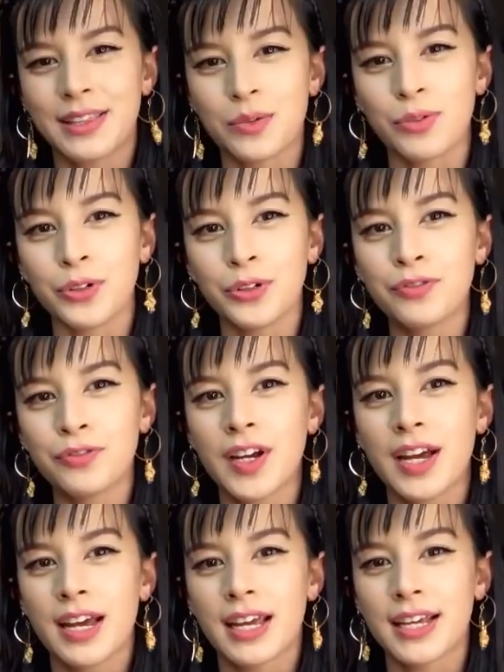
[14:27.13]
the roof
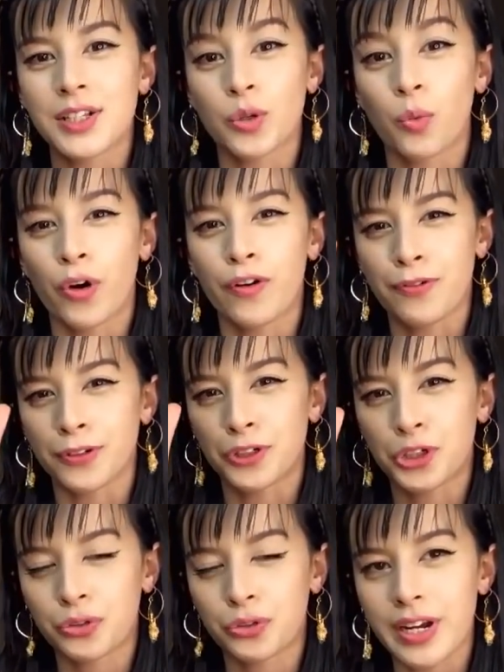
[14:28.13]
is the word for
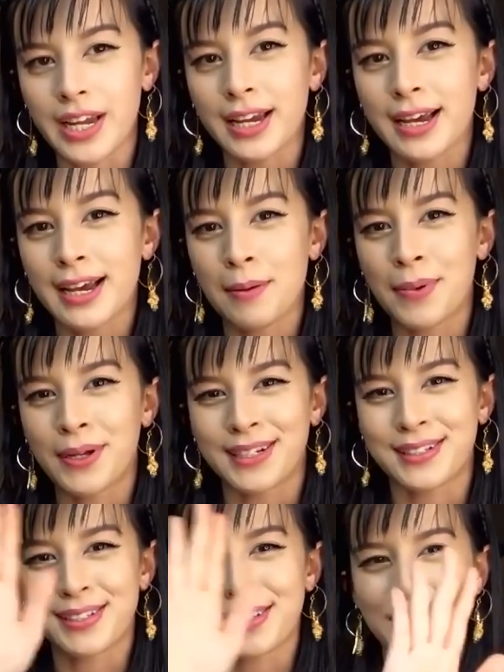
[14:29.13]
tree but
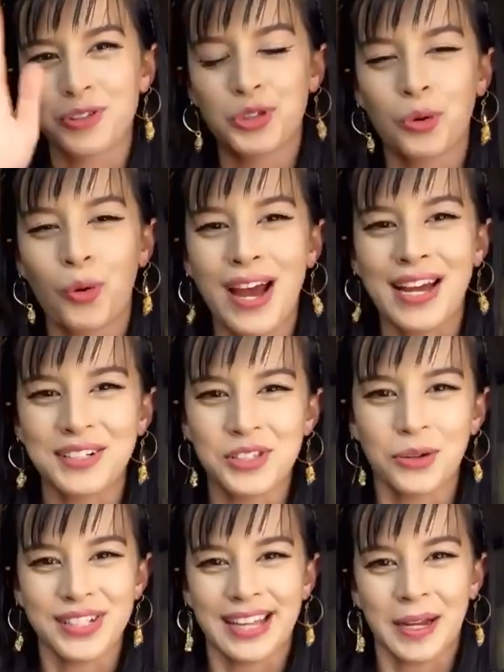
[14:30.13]
it's it's twice
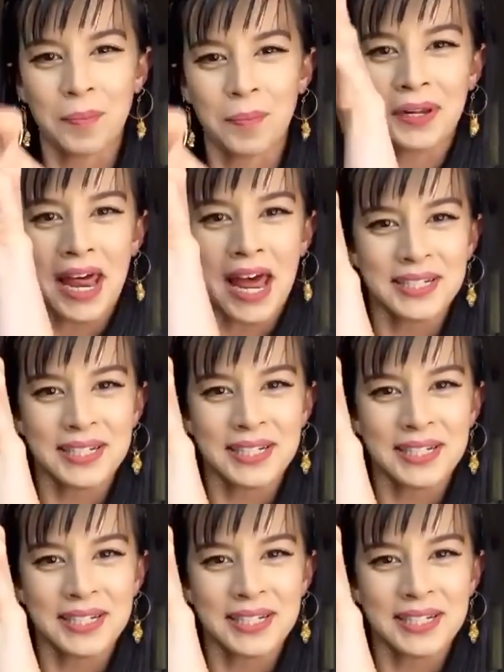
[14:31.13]
so it's like plants i,